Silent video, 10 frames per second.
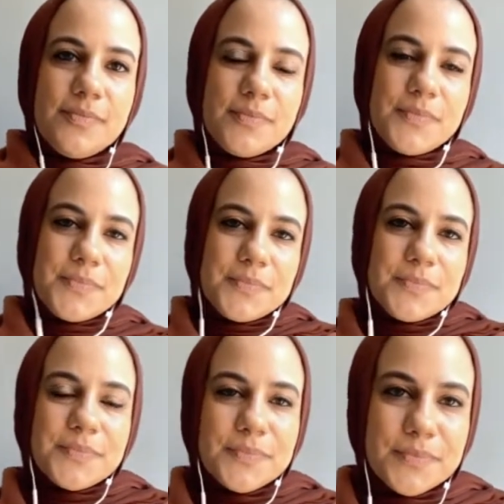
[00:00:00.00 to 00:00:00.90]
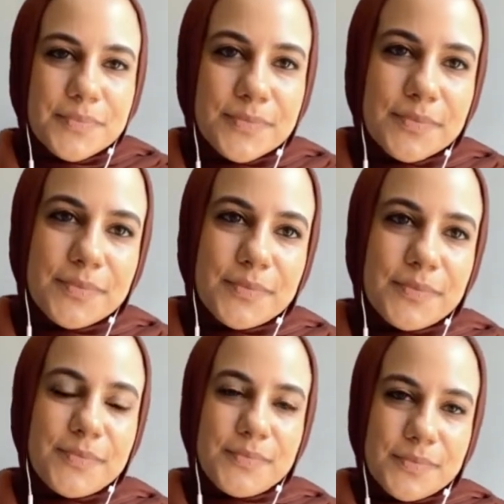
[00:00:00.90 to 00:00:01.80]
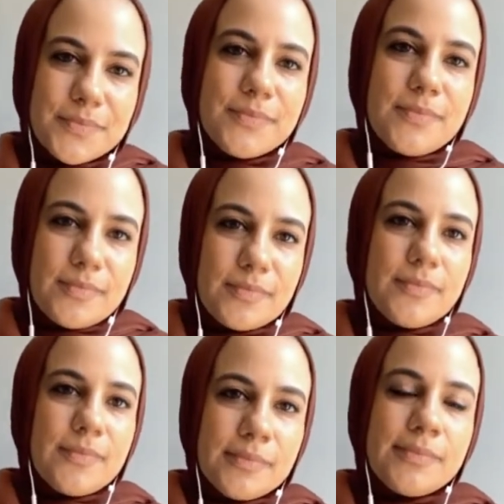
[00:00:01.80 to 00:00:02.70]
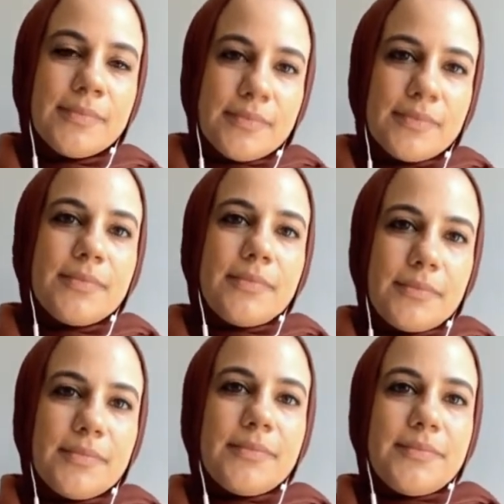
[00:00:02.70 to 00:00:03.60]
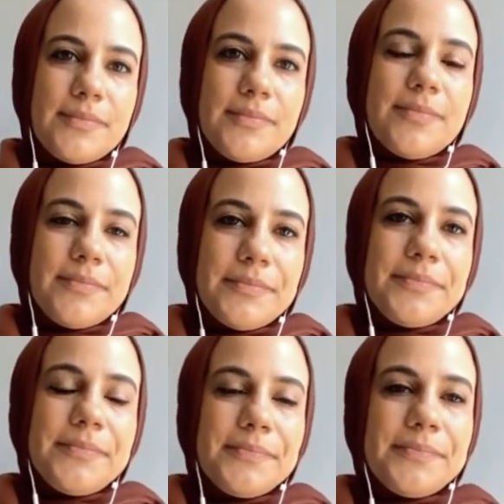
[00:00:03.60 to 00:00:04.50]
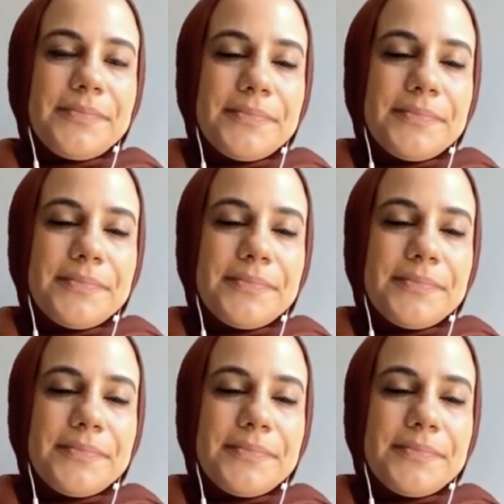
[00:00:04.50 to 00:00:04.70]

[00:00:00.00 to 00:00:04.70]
(silent)